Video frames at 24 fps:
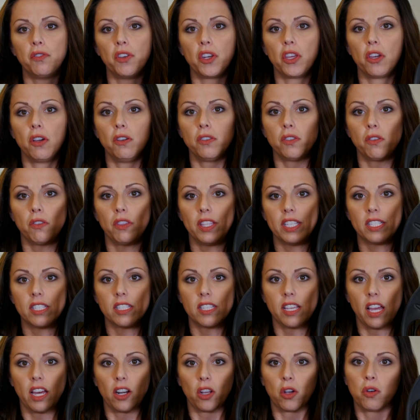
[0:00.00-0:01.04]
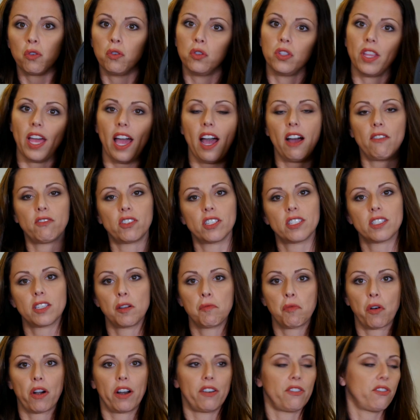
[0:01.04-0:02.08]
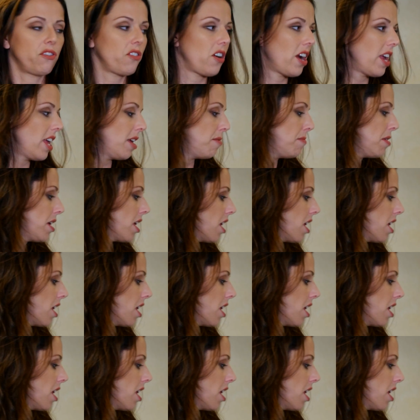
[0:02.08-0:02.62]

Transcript: video, so this is kind of cool to have just somewhere in frame.